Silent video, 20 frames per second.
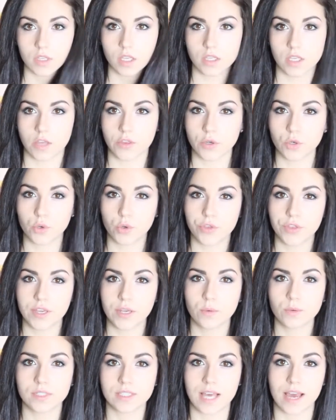The other cool
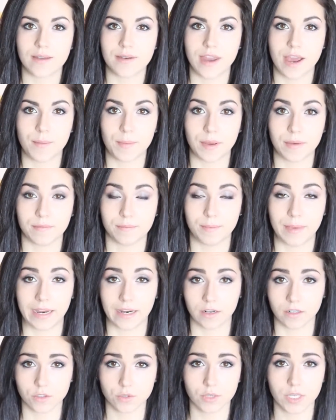thing was that now my
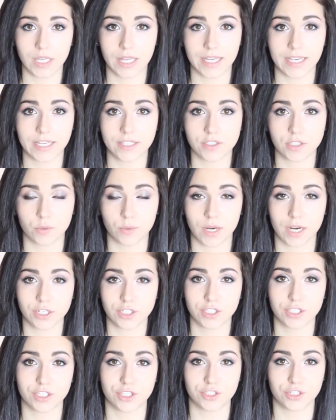parents really like it, so we're
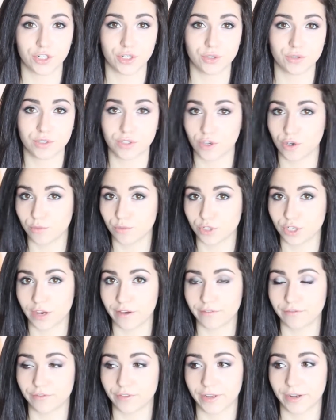actually going to start using Home
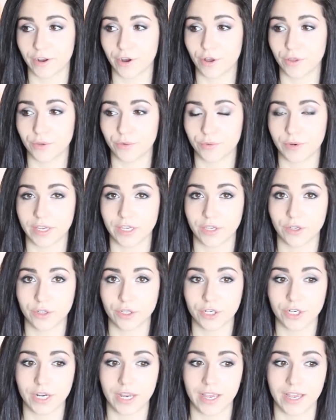Chef like on the
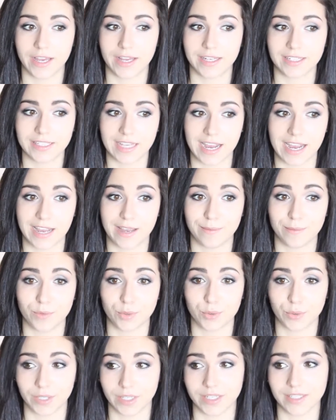regular, and I'm
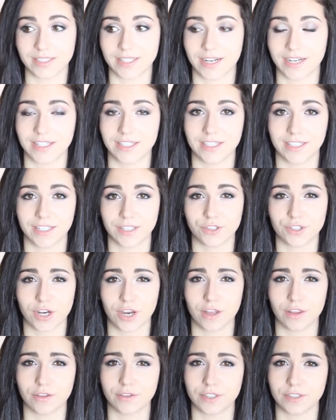really excited to like try
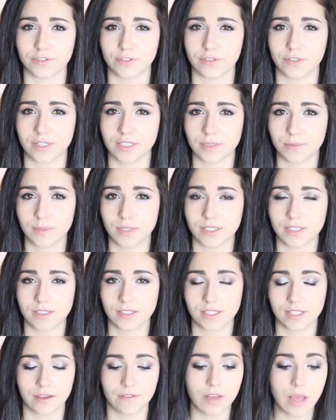all the different recipes
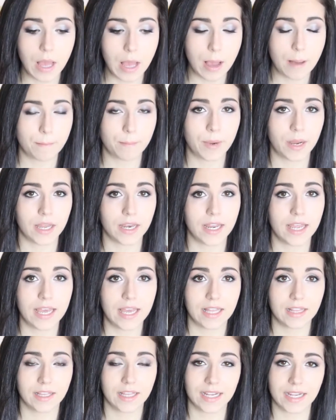and stuff. But
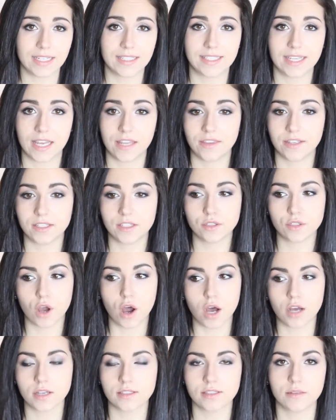like I said, this is
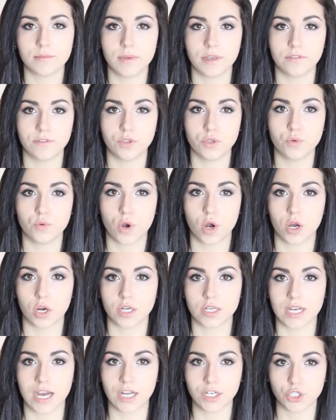awesome if you are
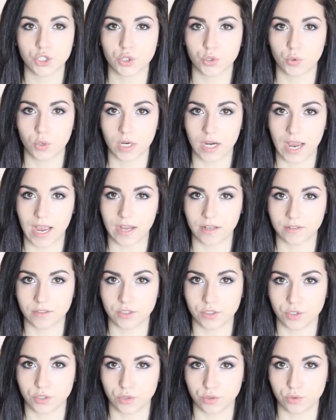not sure how
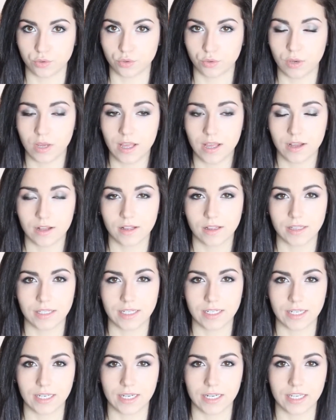to do
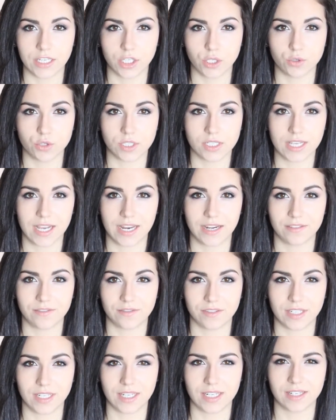clean eating. You just kind of
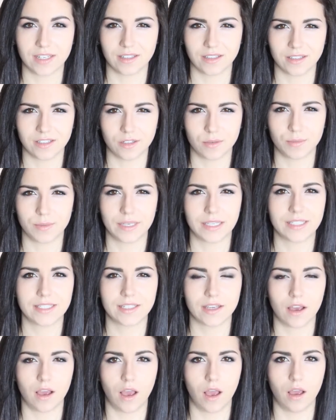need a little
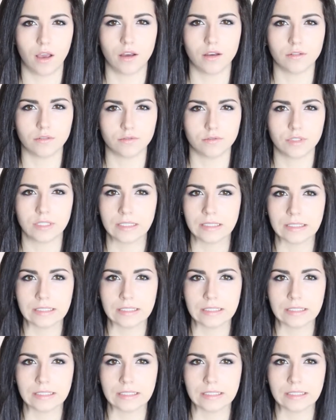bit of